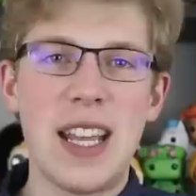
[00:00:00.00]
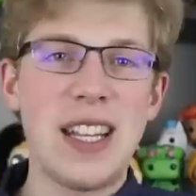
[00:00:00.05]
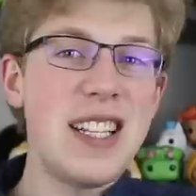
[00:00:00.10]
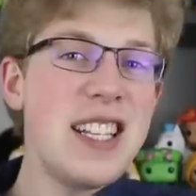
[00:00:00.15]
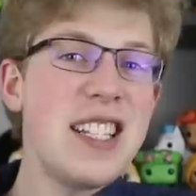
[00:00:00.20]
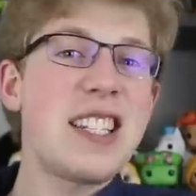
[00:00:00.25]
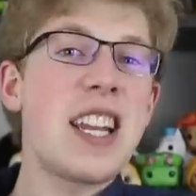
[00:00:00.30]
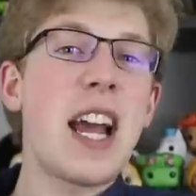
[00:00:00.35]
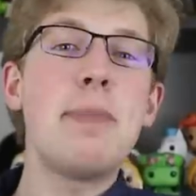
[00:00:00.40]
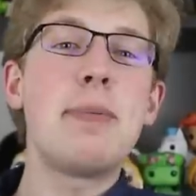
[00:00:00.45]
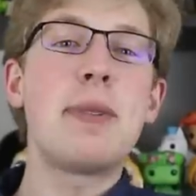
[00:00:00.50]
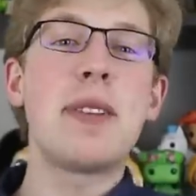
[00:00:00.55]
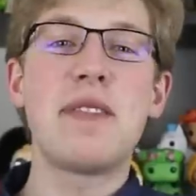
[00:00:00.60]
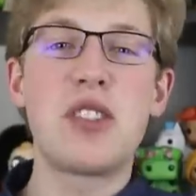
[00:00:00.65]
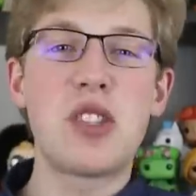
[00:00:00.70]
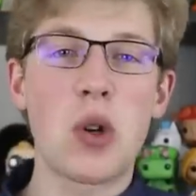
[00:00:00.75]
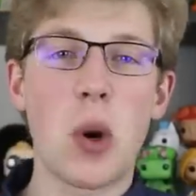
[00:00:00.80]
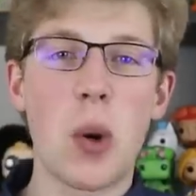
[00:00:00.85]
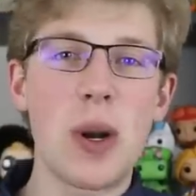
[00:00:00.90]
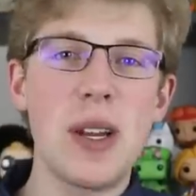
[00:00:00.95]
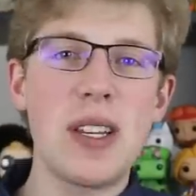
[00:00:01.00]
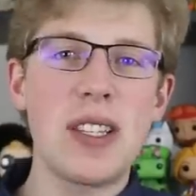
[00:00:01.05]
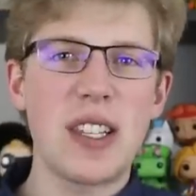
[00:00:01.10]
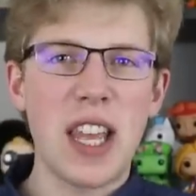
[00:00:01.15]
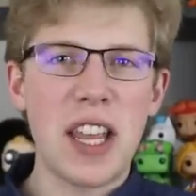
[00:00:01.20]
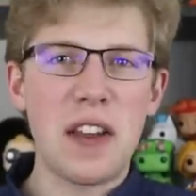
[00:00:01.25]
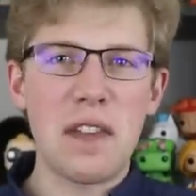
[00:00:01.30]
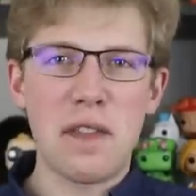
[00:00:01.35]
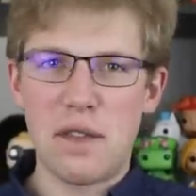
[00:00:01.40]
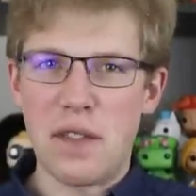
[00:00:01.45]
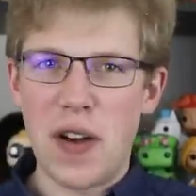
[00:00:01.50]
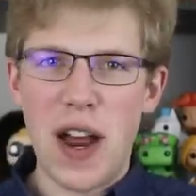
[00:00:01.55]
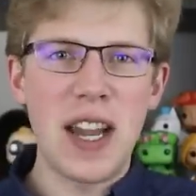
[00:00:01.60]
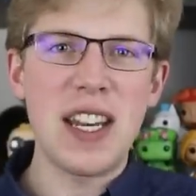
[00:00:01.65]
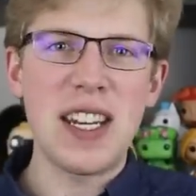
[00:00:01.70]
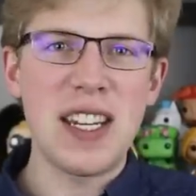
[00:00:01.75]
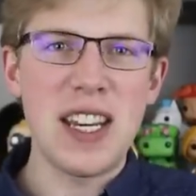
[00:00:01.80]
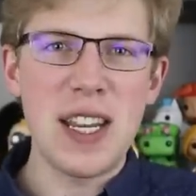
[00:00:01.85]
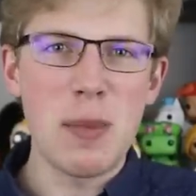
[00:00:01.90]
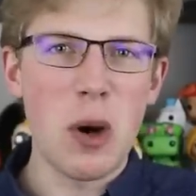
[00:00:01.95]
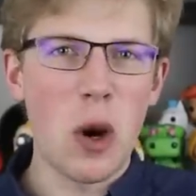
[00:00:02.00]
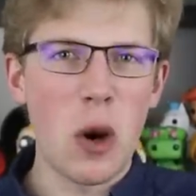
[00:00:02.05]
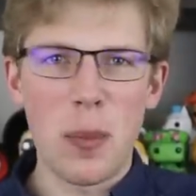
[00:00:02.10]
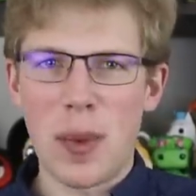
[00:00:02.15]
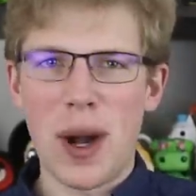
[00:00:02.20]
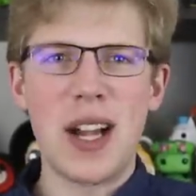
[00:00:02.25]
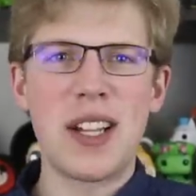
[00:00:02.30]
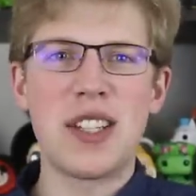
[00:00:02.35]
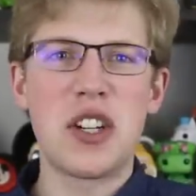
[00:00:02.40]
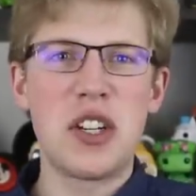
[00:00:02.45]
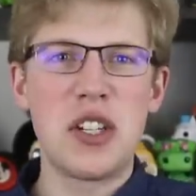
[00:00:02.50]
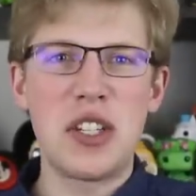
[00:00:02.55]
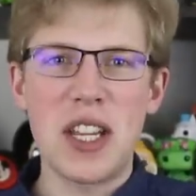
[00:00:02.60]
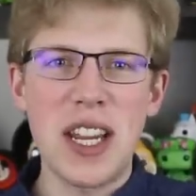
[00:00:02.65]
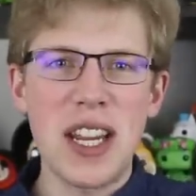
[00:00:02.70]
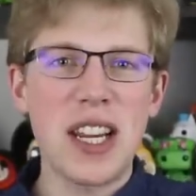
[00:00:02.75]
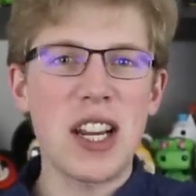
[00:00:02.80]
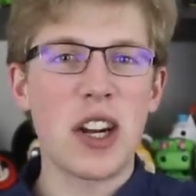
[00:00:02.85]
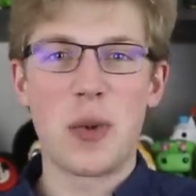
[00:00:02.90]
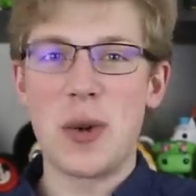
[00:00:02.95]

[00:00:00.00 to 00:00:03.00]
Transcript: In these types of stories like Finding Nemo, Monsters, Incorporated,